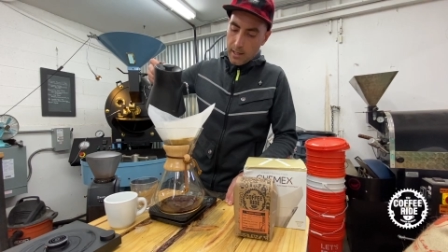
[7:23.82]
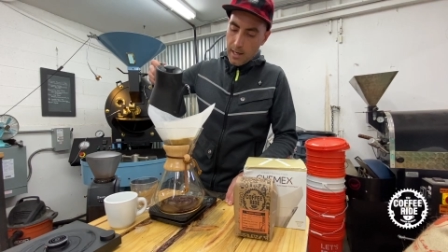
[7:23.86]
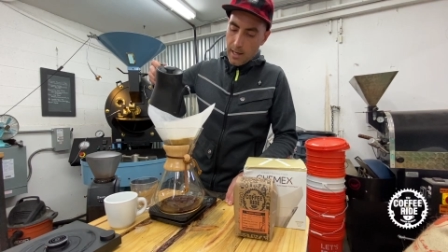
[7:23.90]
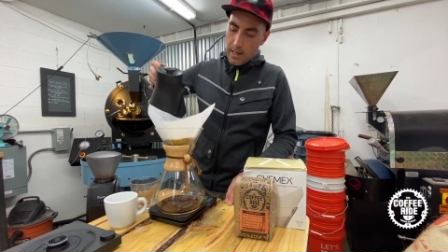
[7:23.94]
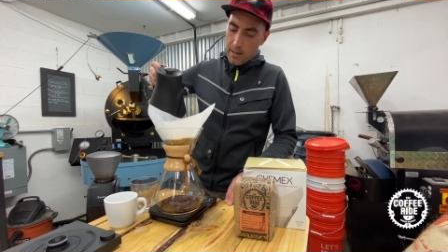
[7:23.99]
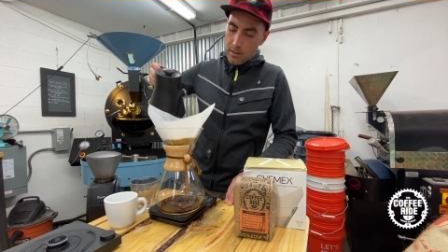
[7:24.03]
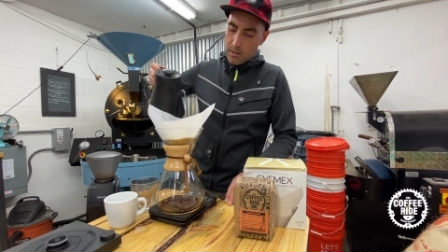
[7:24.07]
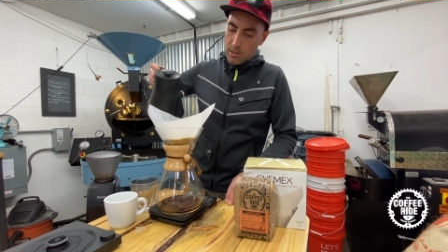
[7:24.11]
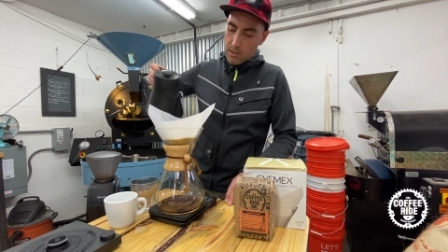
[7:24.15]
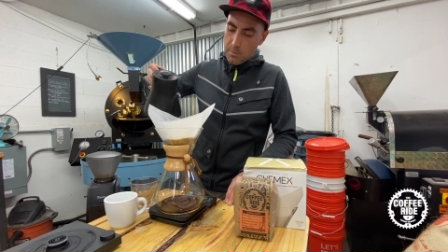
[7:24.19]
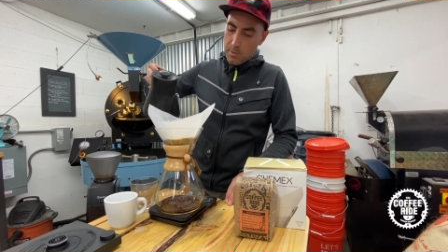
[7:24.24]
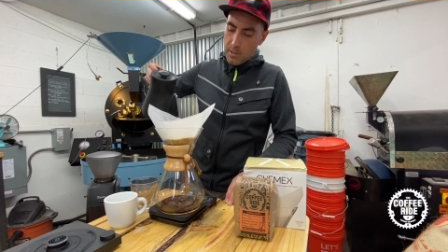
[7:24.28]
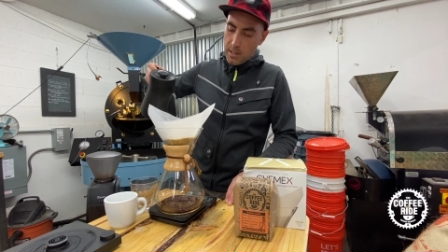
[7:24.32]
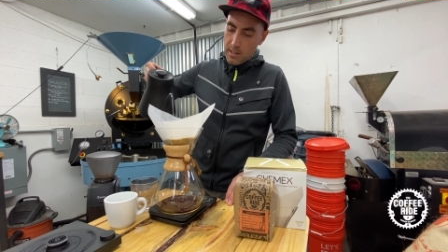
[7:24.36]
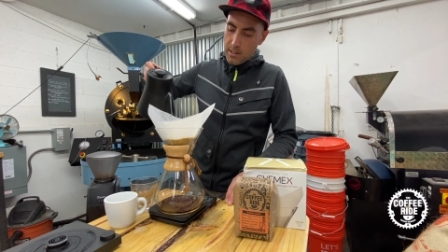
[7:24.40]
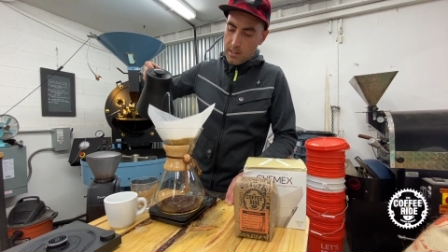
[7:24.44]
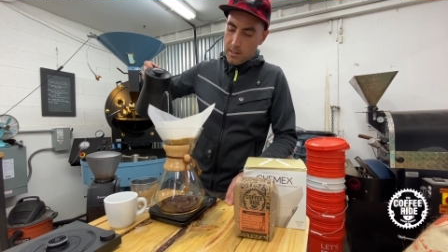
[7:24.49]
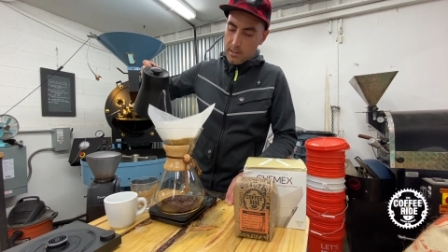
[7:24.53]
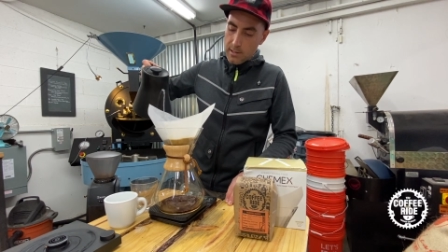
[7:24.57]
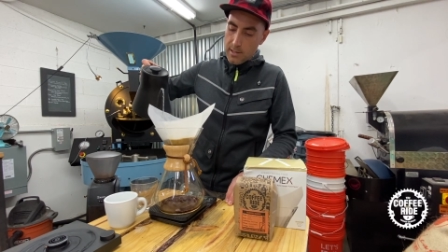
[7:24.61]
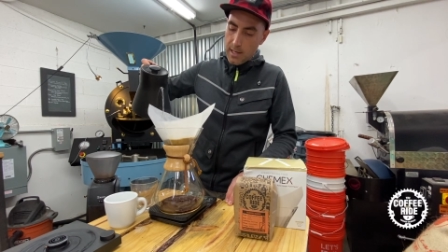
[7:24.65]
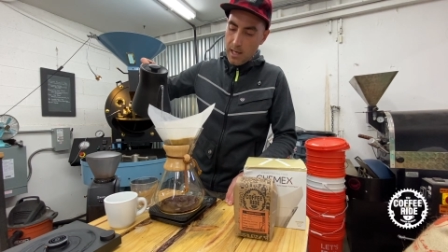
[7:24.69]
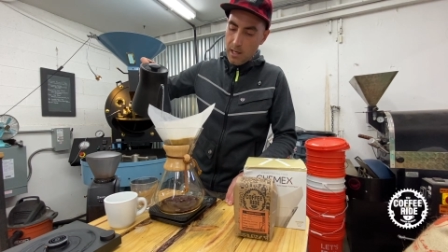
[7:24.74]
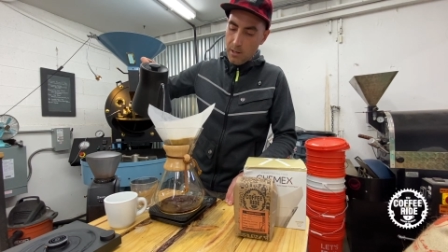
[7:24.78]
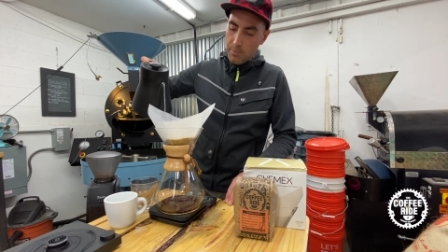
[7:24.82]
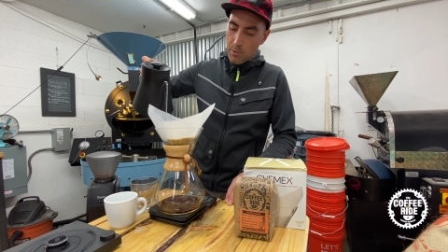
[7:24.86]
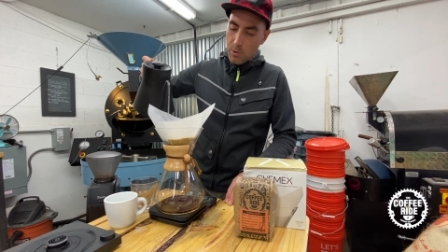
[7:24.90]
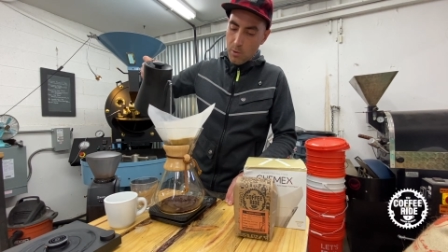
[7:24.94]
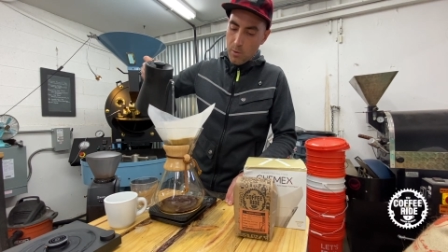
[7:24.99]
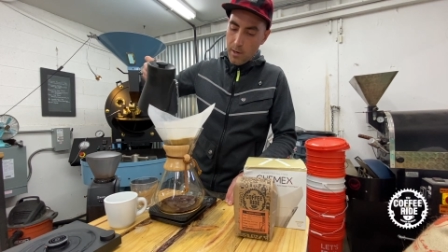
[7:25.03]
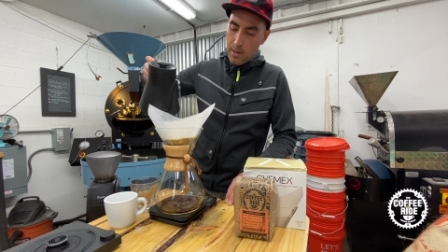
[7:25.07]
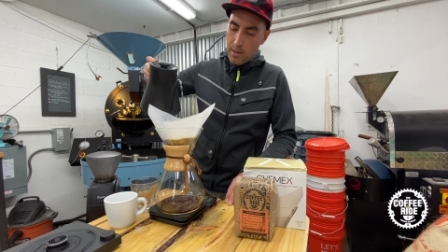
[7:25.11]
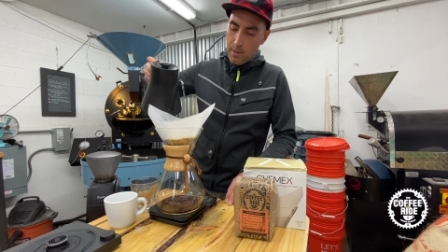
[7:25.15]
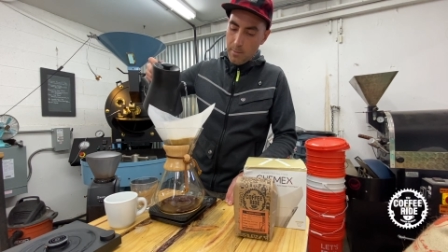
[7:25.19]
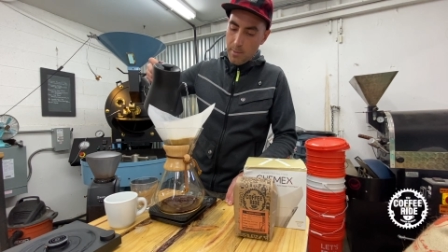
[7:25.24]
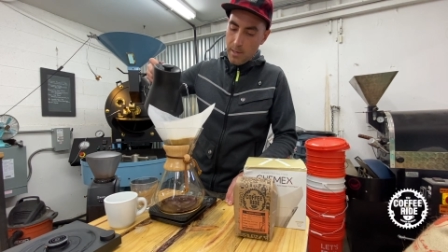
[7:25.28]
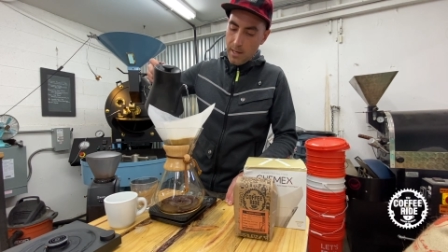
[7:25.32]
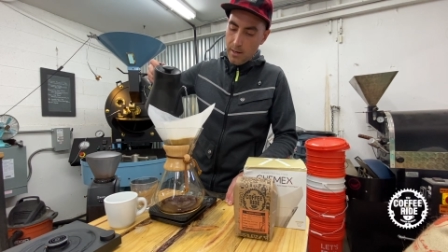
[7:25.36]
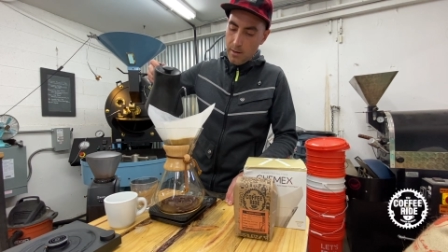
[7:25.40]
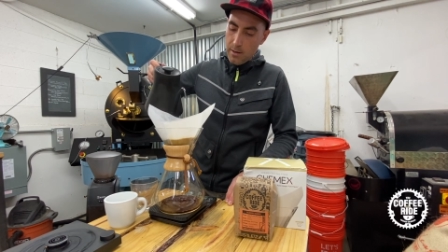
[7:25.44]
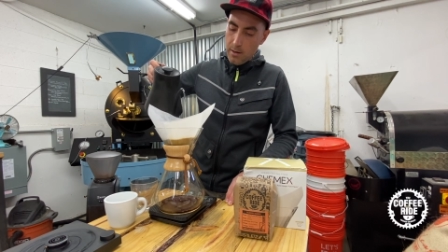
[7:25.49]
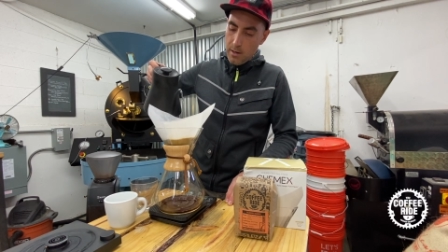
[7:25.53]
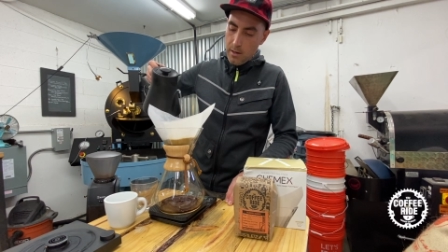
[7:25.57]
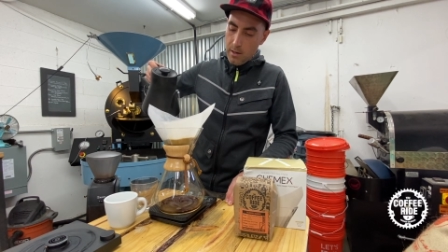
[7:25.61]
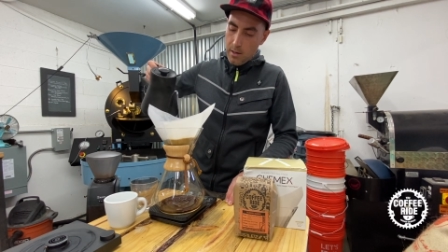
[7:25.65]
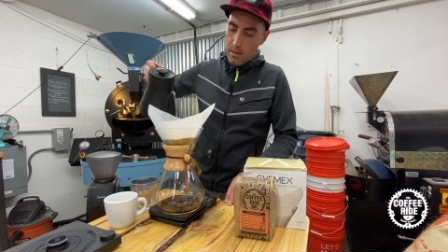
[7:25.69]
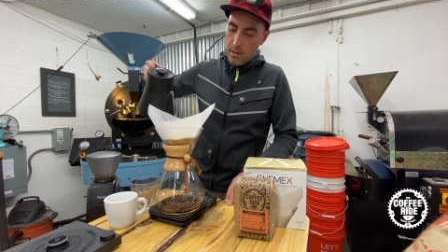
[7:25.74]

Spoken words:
kettles, but it does help quite a bit